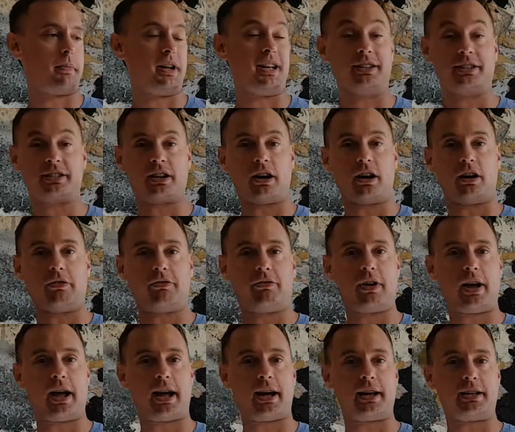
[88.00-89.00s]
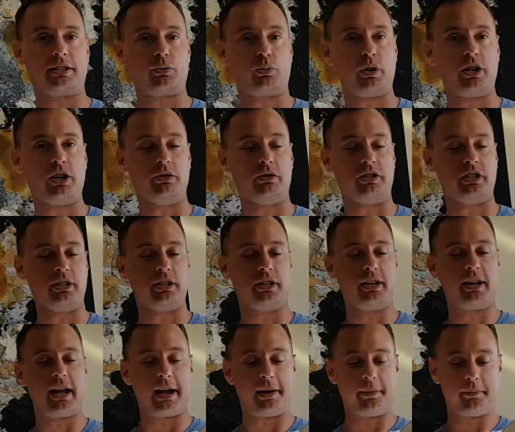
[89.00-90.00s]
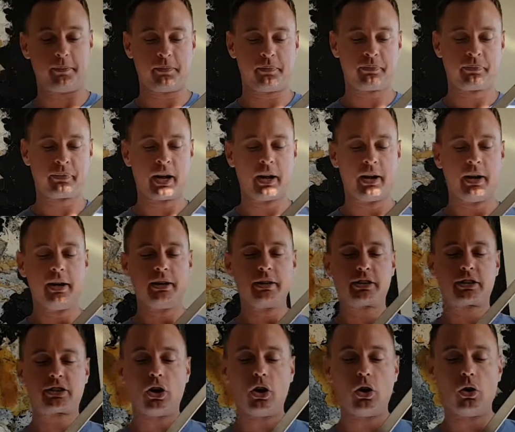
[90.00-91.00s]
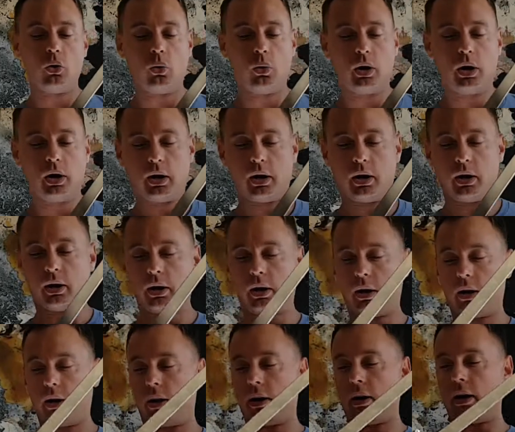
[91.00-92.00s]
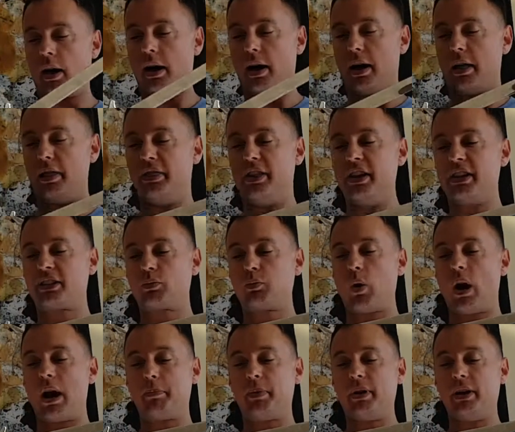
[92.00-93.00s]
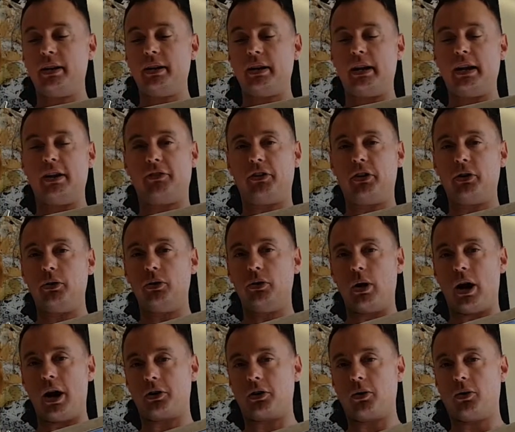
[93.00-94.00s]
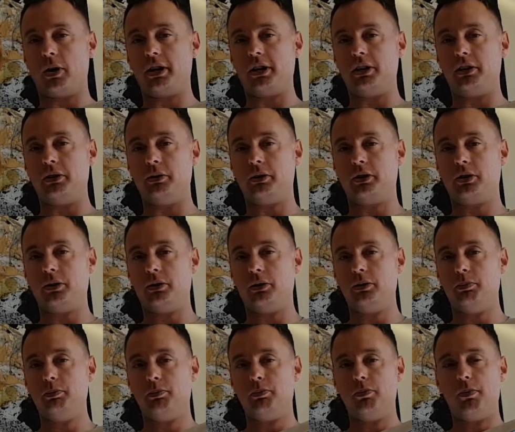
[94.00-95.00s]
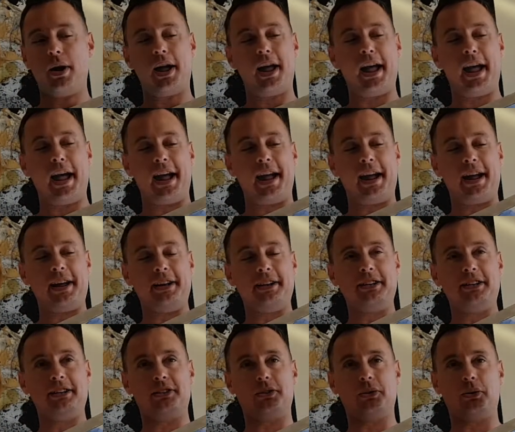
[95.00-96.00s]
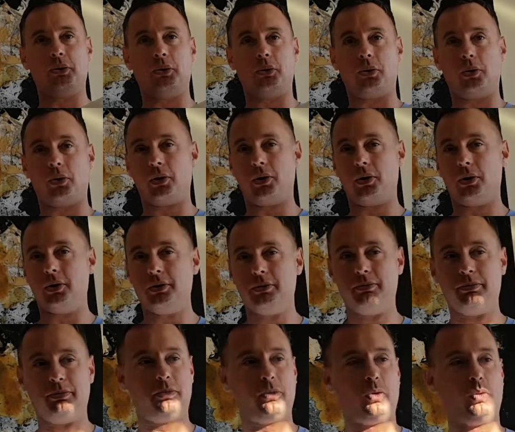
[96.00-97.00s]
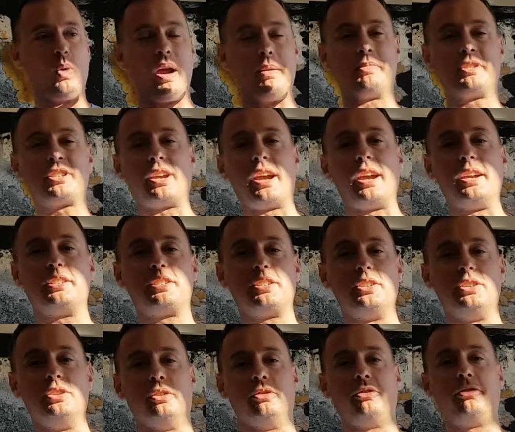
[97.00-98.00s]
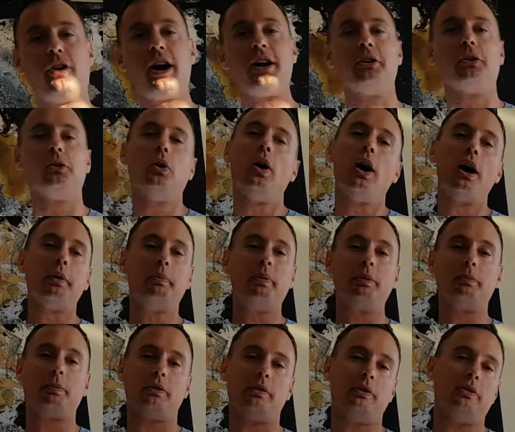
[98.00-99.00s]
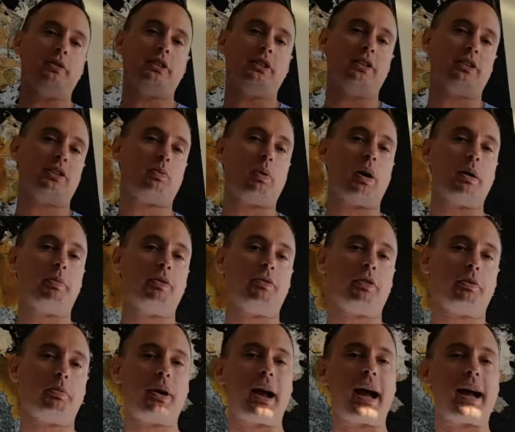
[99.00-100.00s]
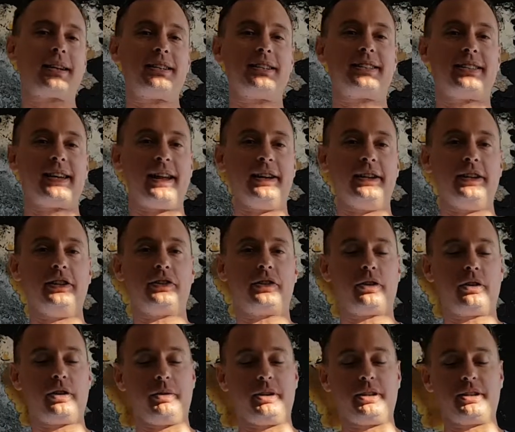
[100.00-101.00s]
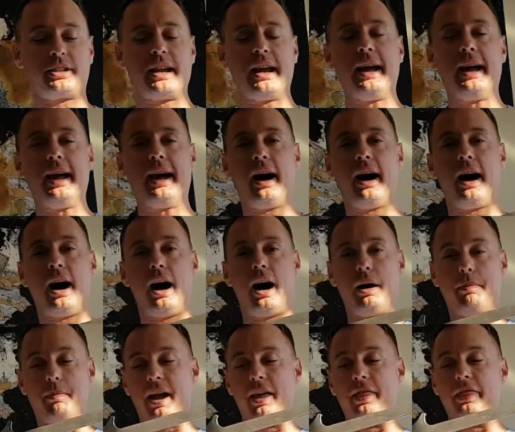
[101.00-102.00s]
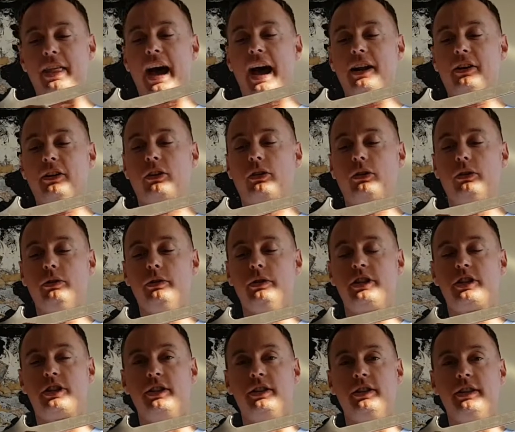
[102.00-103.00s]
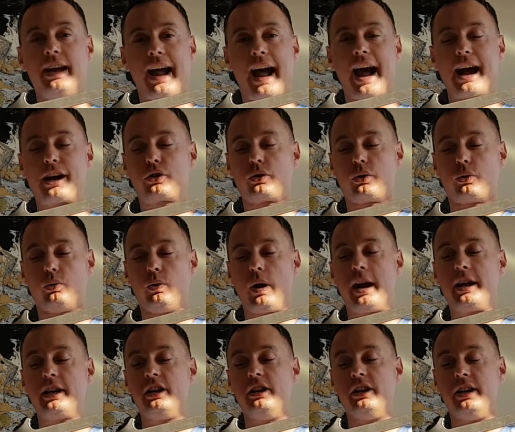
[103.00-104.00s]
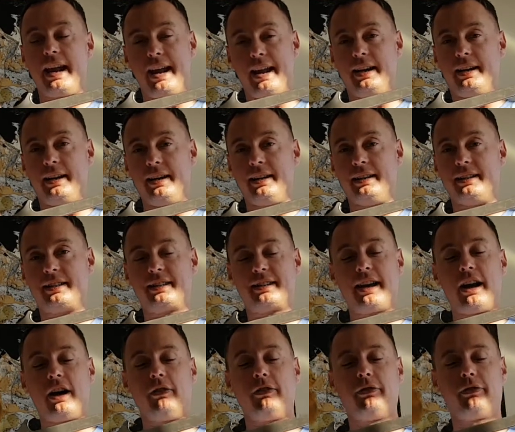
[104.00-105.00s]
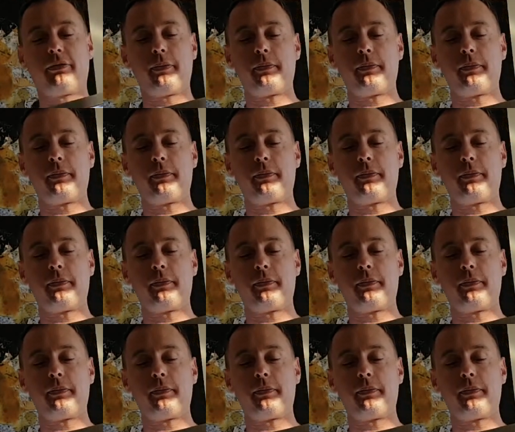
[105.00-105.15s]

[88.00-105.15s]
itself as we use it today. So this weapon, if you go on a YouTube or websites, you'll find a lot of people using this weapon for practice and in tournaments. And that includes the actual Regenyei itself.